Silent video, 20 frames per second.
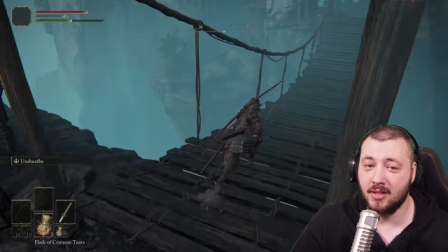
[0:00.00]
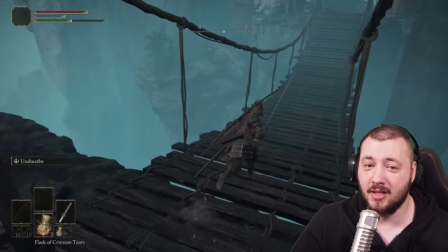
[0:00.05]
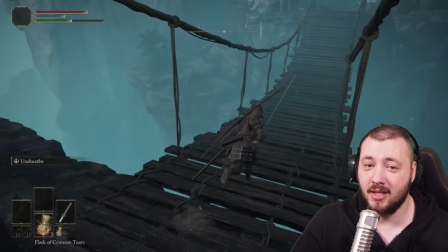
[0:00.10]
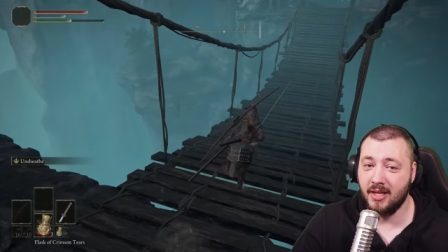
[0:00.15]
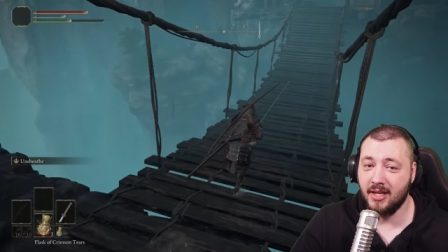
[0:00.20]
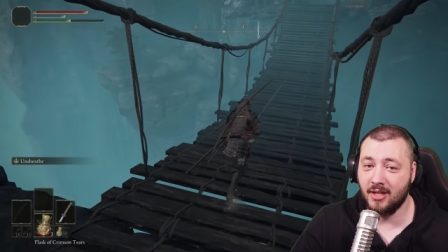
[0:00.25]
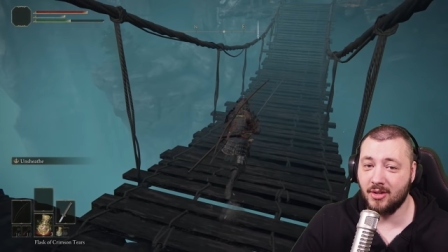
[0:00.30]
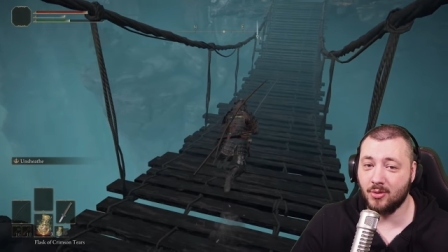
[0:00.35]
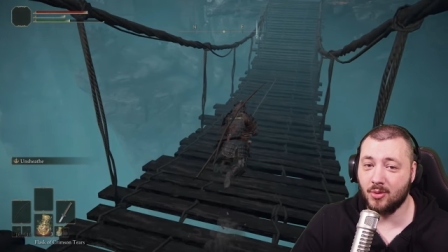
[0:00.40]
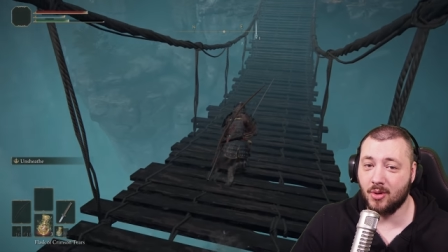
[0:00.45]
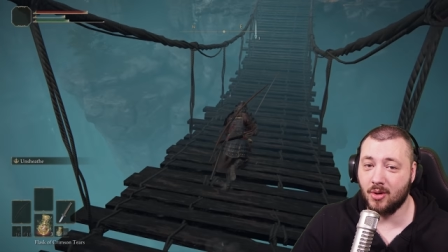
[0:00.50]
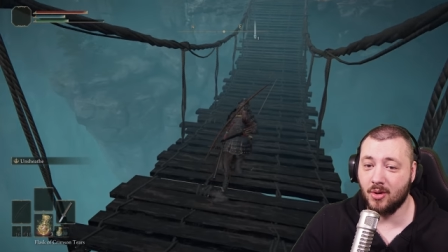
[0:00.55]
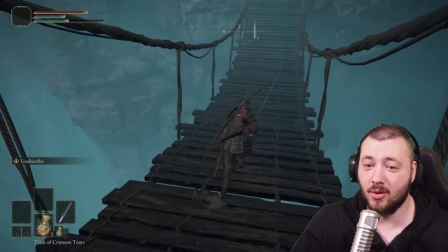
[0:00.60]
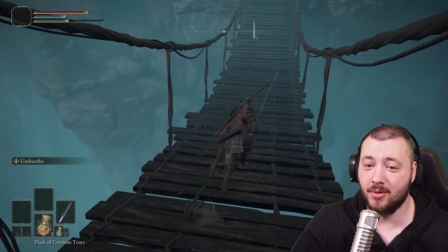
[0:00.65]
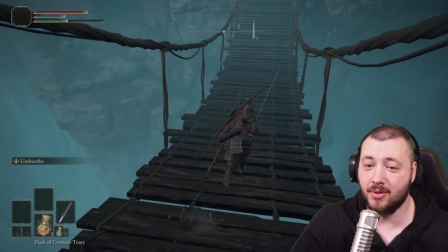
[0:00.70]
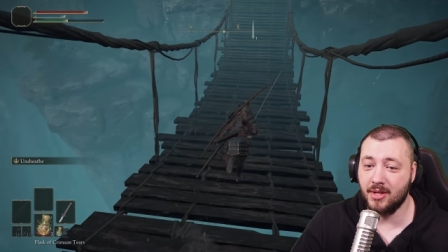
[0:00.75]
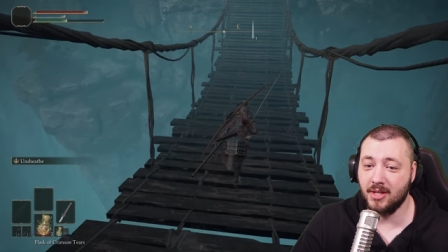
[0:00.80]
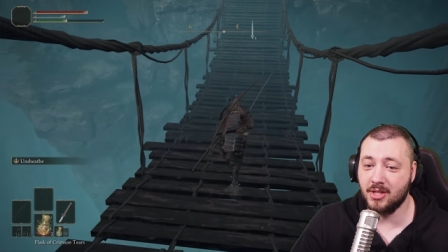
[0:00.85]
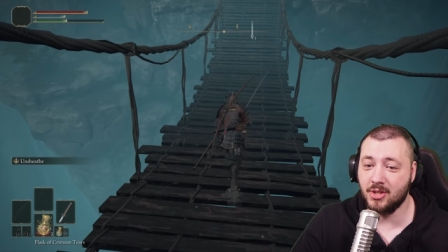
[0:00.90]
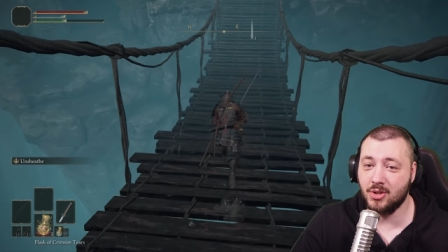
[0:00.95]
Ignore all
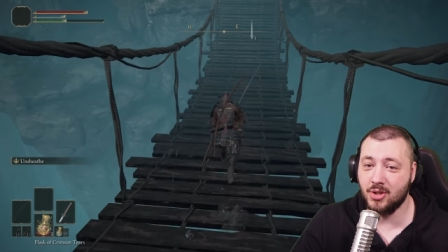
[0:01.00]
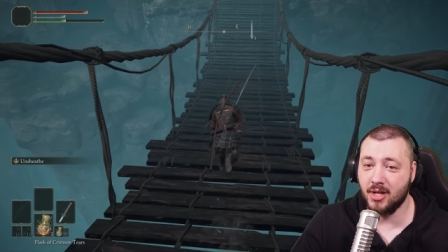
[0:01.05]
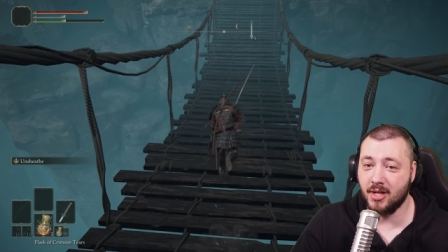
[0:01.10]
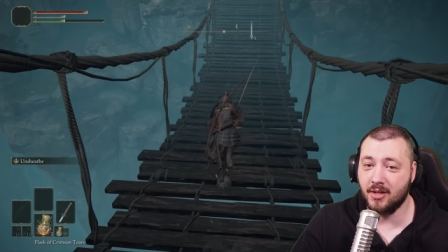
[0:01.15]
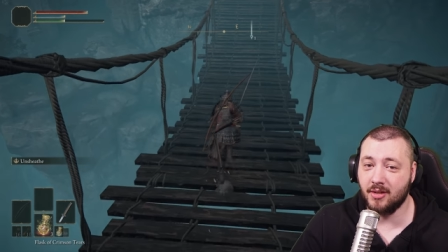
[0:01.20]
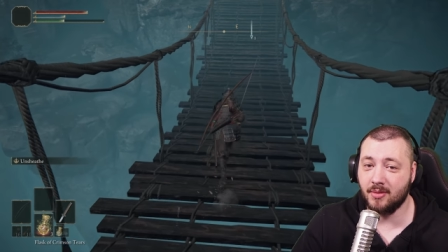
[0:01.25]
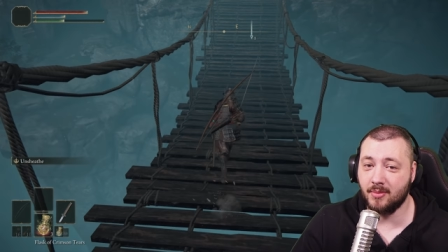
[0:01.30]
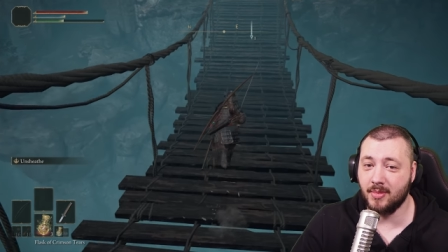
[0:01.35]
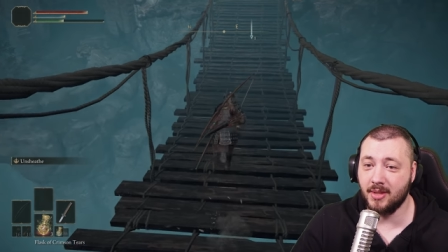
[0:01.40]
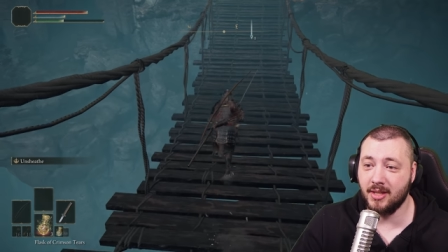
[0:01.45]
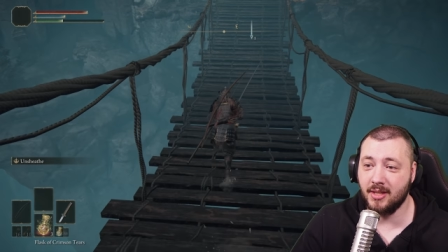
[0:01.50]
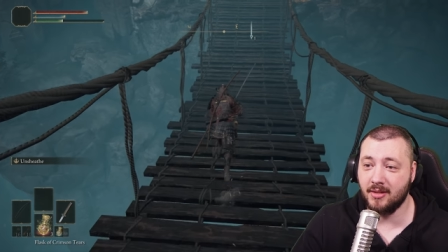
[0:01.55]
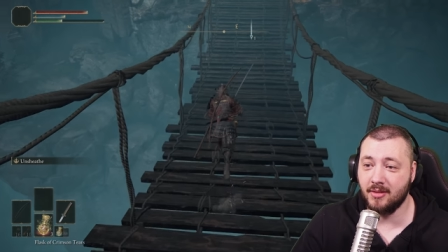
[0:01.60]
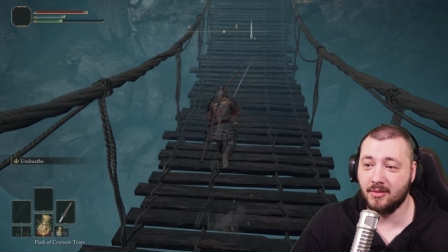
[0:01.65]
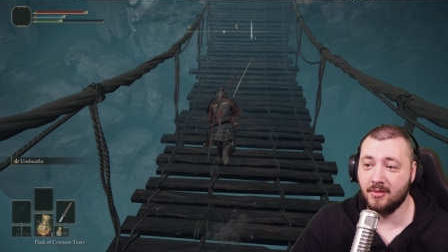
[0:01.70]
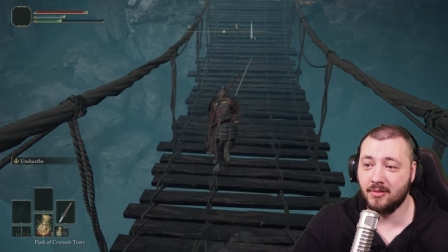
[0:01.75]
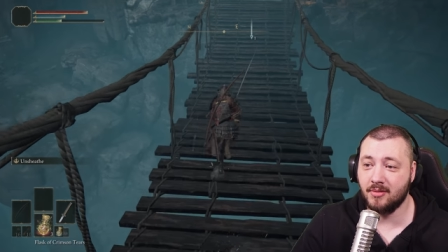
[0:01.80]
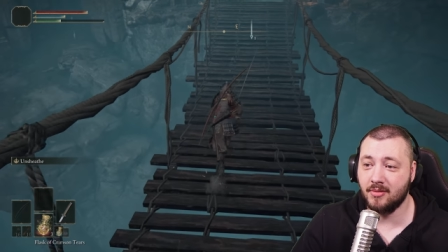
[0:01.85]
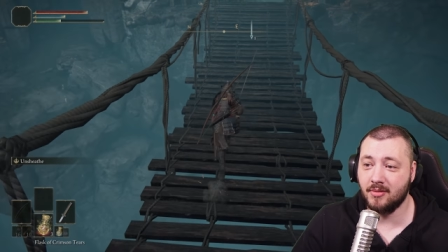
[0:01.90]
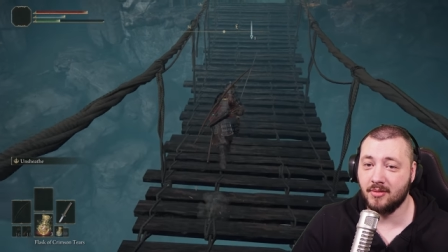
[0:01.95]
these
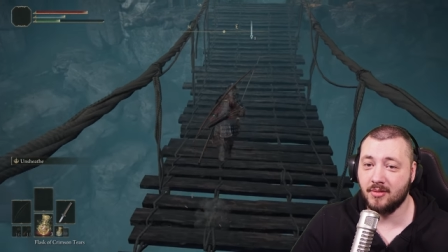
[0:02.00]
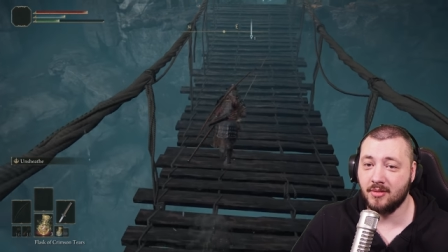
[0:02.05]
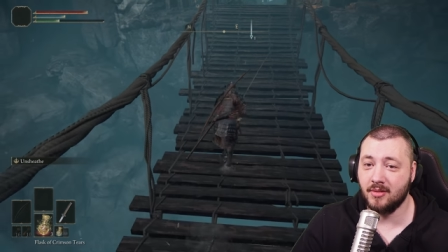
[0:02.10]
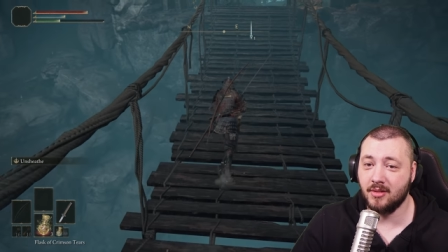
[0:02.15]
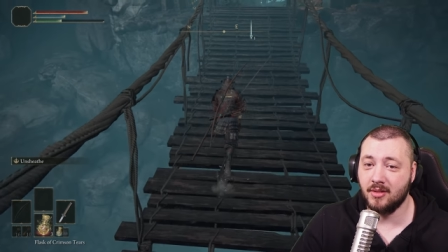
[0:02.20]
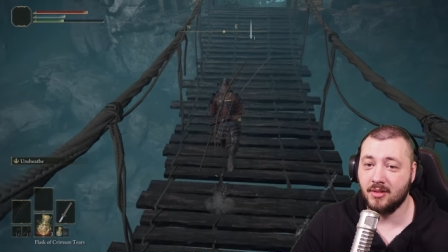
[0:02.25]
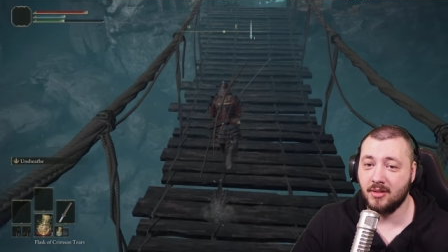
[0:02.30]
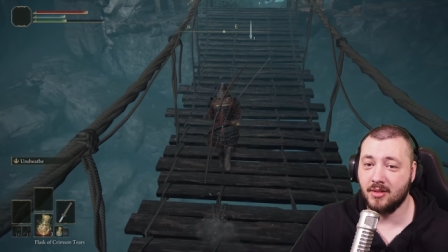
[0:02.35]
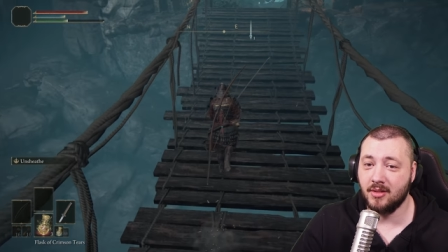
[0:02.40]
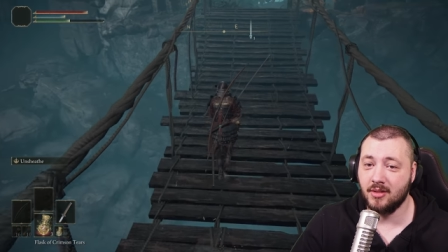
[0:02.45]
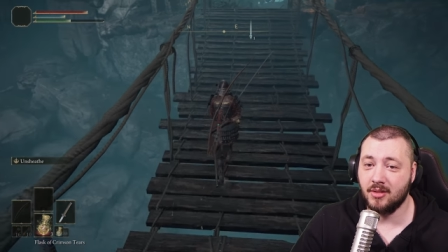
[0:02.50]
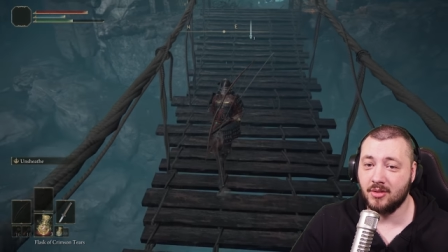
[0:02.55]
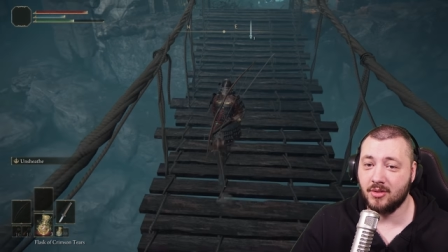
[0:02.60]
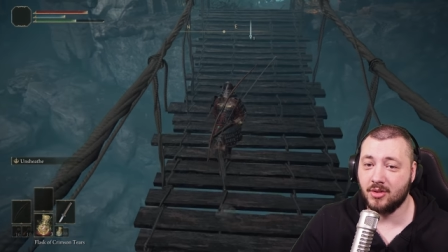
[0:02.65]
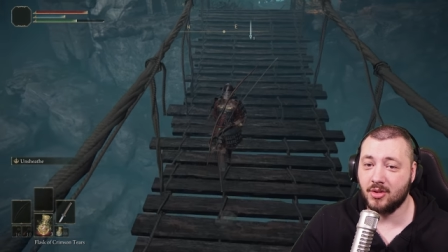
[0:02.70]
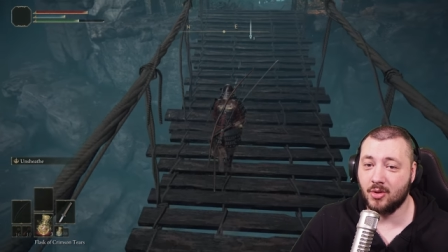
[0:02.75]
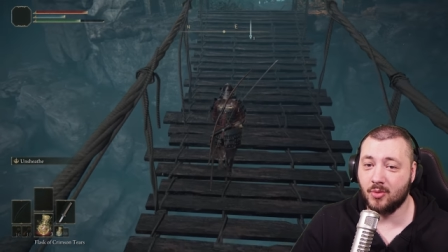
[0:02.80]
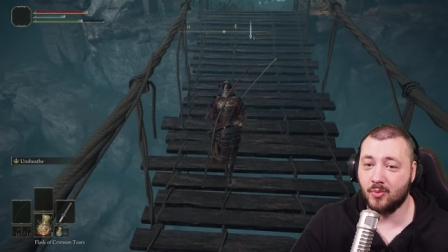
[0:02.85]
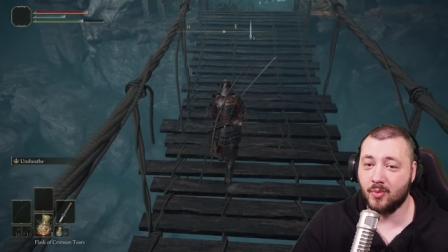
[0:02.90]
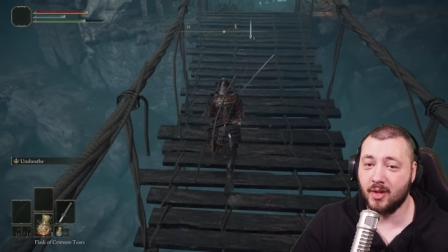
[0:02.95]
gentlemen. Don't